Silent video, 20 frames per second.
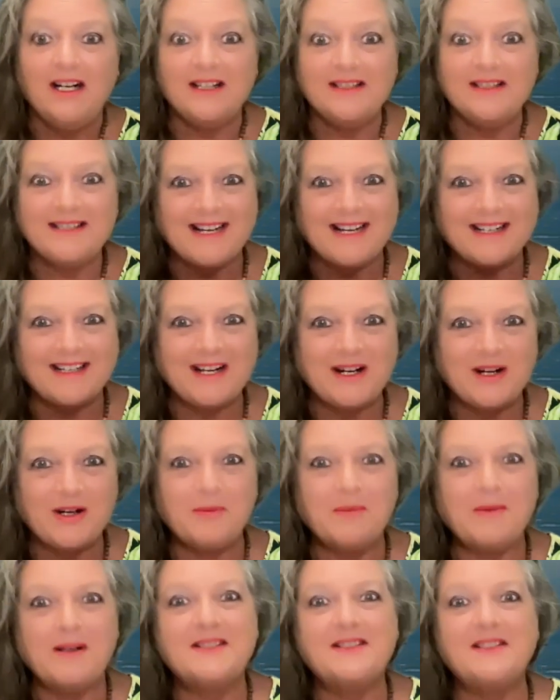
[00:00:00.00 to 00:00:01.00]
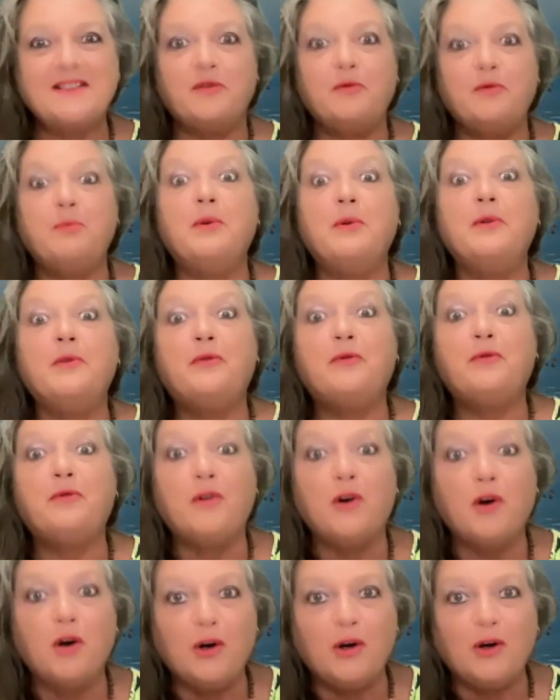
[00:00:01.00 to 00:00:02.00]
I take care of myself
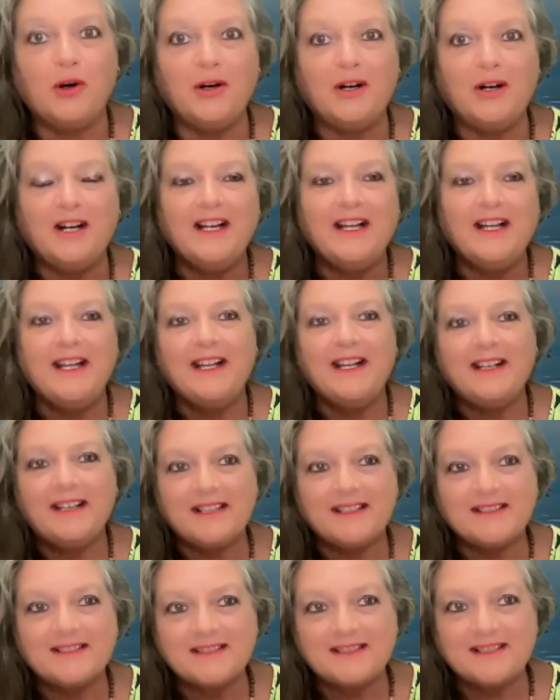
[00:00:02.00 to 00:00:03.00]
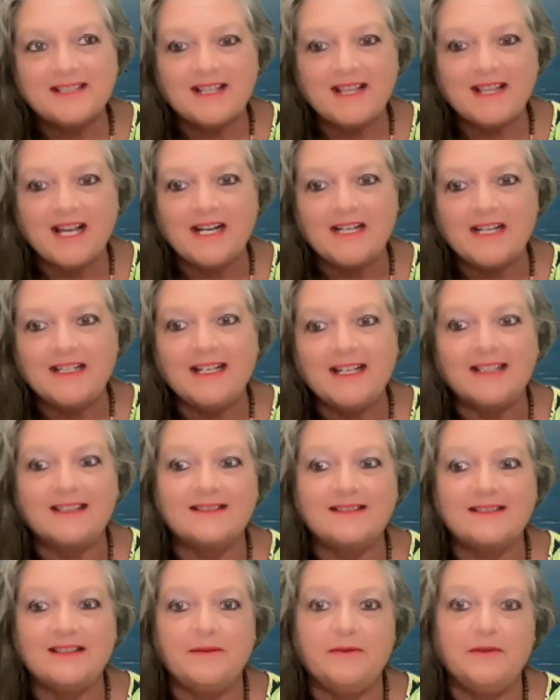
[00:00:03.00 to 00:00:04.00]
before it gets to that
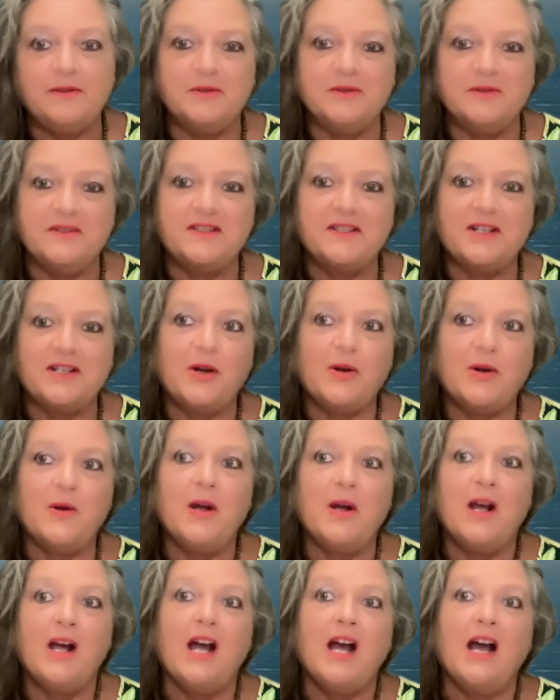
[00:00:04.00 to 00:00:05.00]
next level. So,